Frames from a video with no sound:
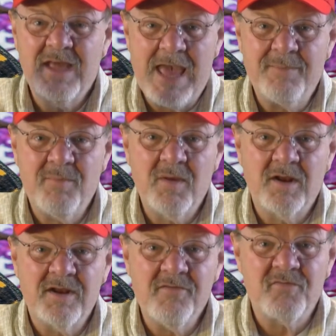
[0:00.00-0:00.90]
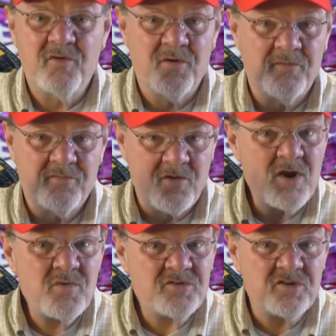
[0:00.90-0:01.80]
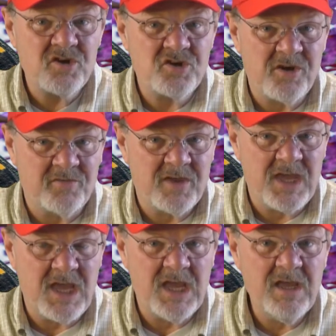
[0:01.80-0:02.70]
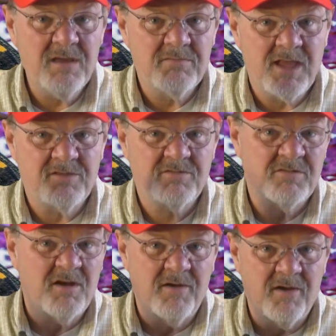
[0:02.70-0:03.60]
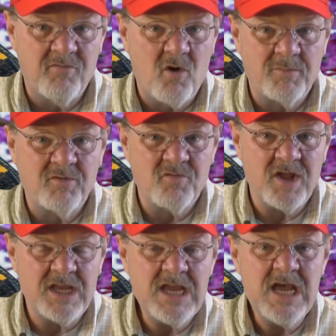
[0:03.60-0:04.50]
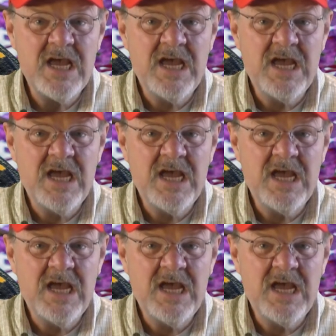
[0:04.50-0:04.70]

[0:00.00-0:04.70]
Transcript: capability for frequency shift keying. That's a, a form of RTTY.